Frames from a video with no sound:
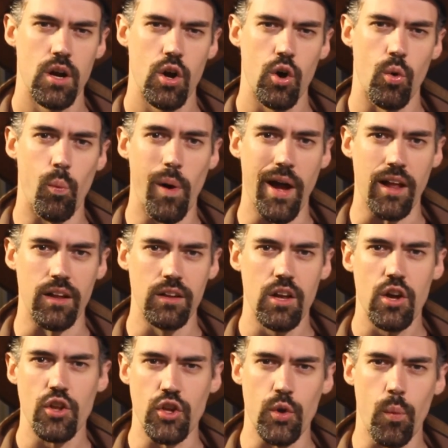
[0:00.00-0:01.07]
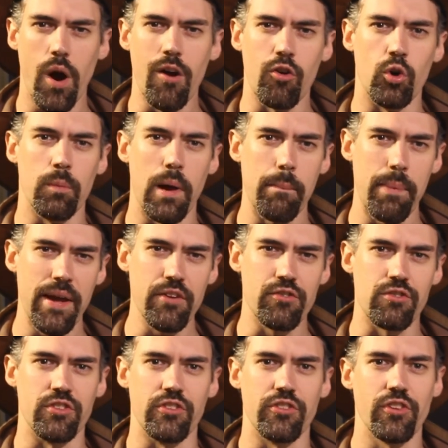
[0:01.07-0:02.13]
Well, you are all my
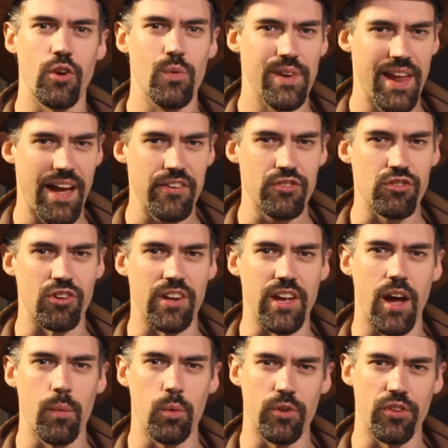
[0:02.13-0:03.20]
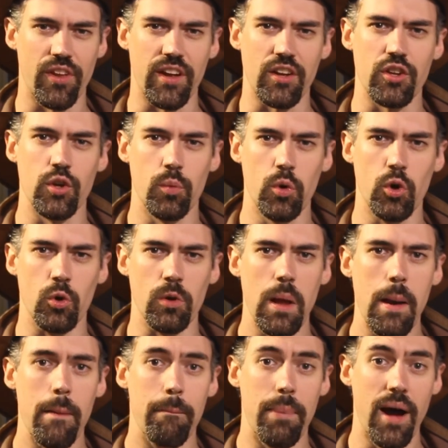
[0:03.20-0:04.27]
patrons, so naturally I will thank you all.
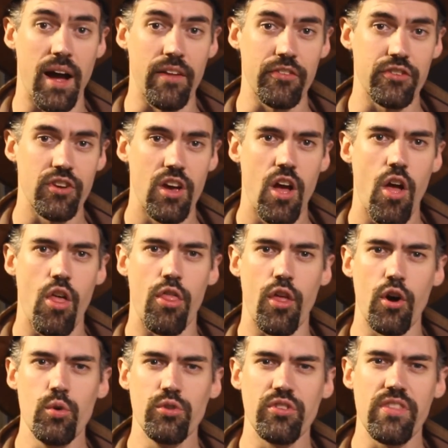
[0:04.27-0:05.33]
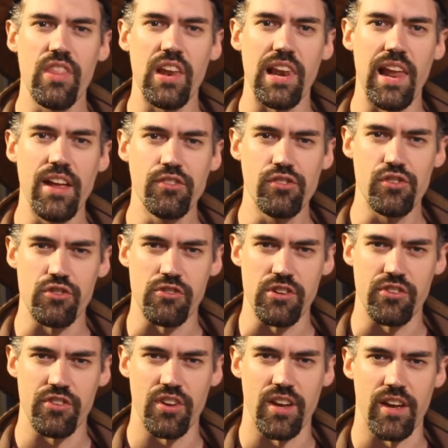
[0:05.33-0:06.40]
But those in the legendary
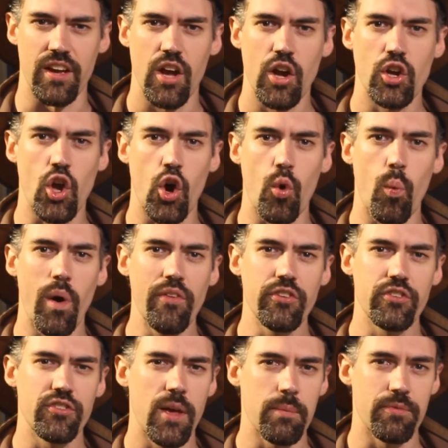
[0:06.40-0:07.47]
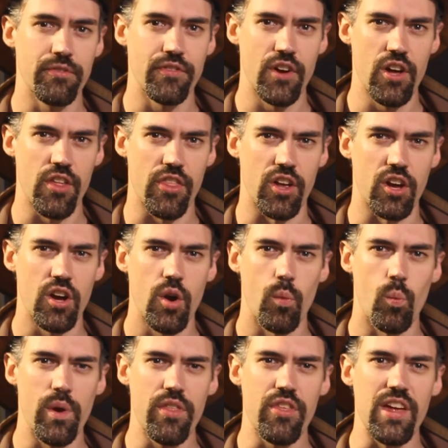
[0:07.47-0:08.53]
tier go one step further
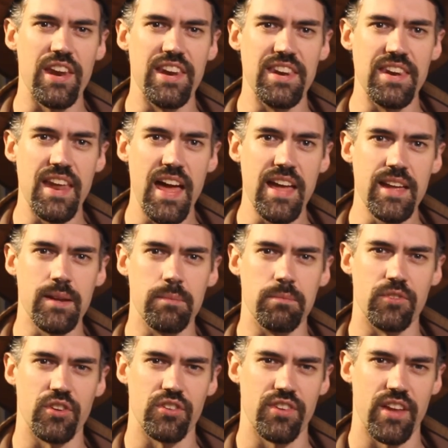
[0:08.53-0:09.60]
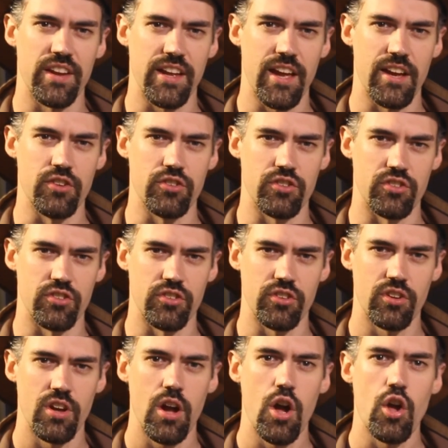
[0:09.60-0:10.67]
with named dedications.
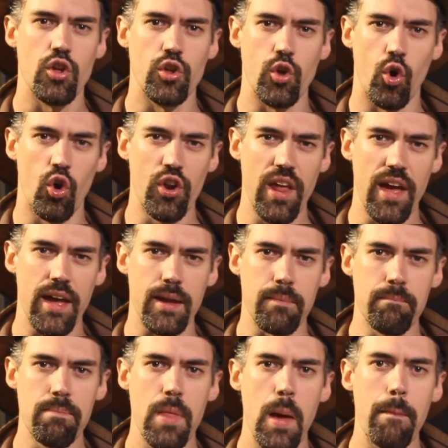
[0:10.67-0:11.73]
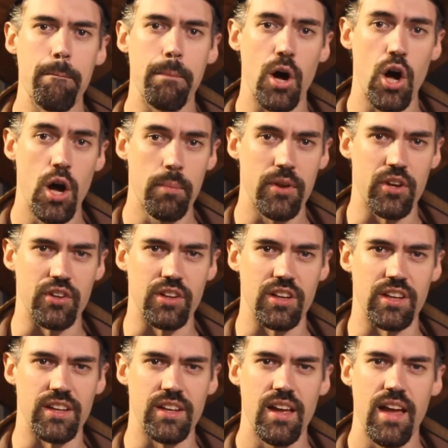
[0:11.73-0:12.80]
Your name,
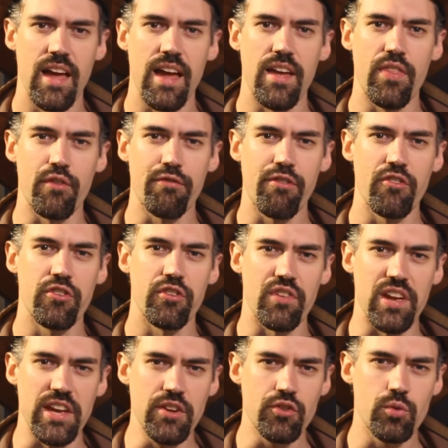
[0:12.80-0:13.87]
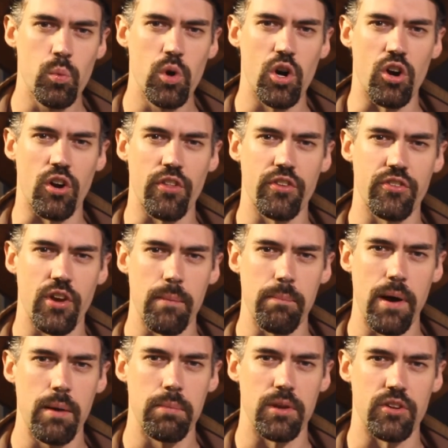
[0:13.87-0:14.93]
permanently, in the front of each work that I
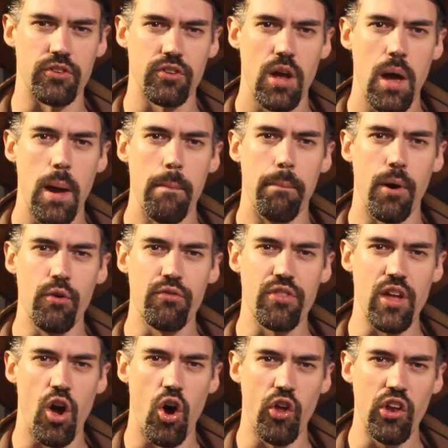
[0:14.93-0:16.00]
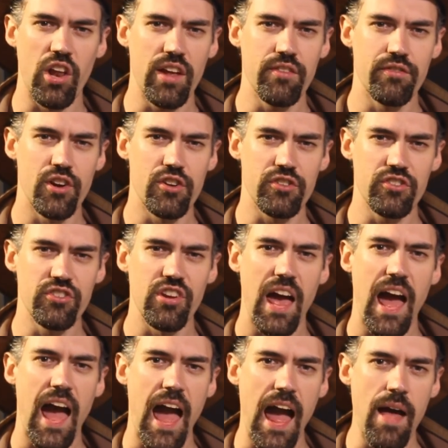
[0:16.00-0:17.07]
publish, both the online versions
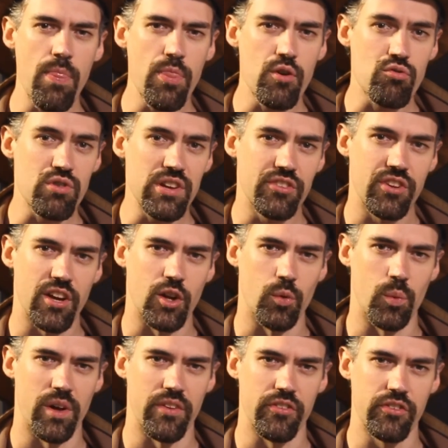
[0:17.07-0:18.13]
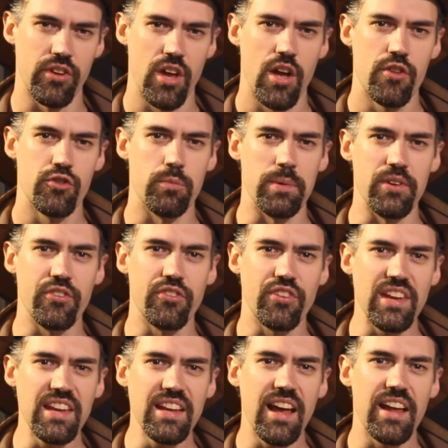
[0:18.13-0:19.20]
and the retail ones, to be
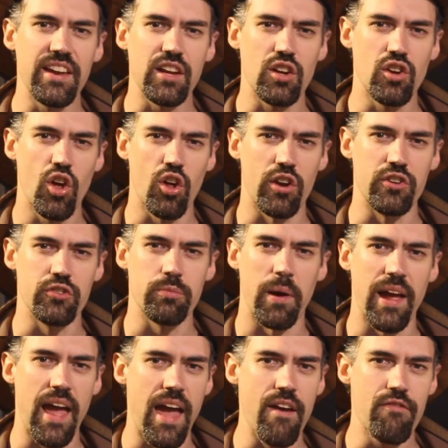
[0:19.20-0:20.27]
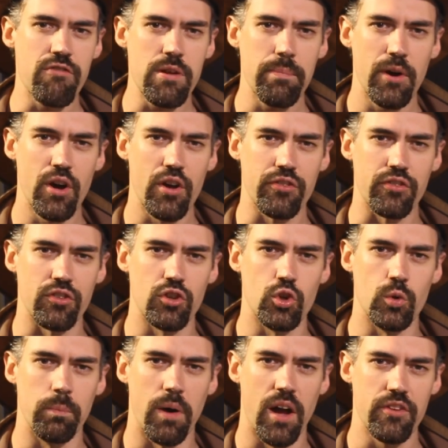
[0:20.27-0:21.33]
seen and acknowledged by every person who
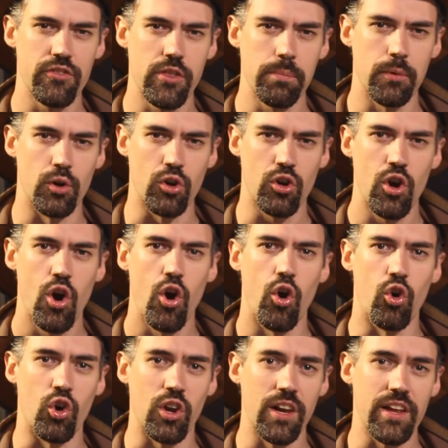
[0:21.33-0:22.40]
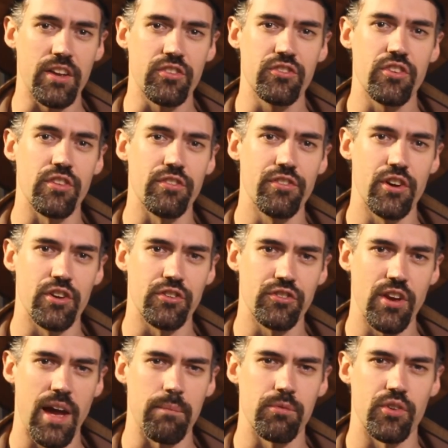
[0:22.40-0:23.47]
buys the book or clicks to the first
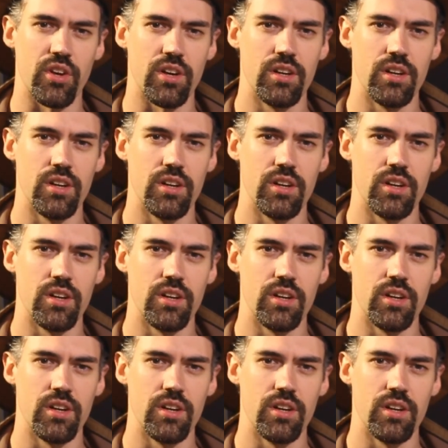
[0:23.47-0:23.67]
chapter.